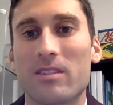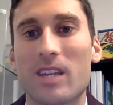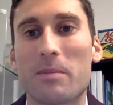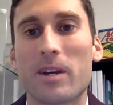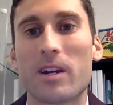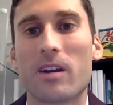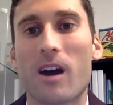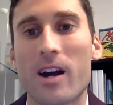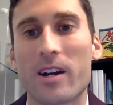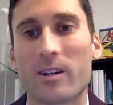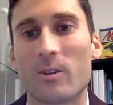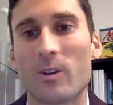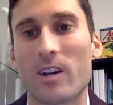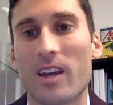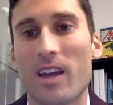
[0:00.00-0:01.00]

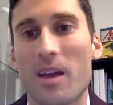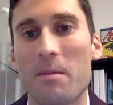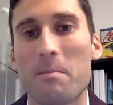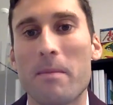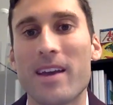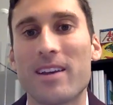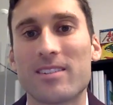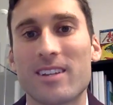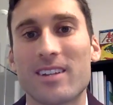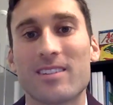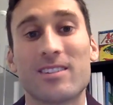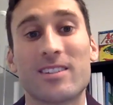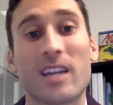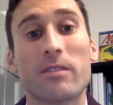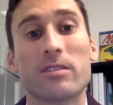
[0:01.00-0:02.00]
demagoguery makes it
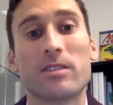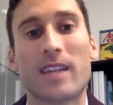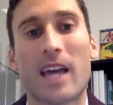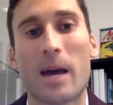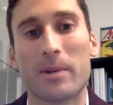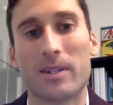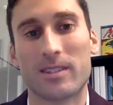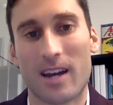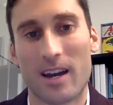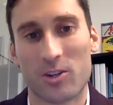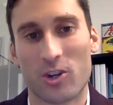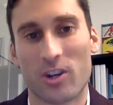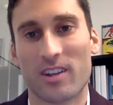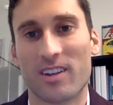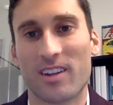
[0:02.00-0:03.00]
self-sabotaging?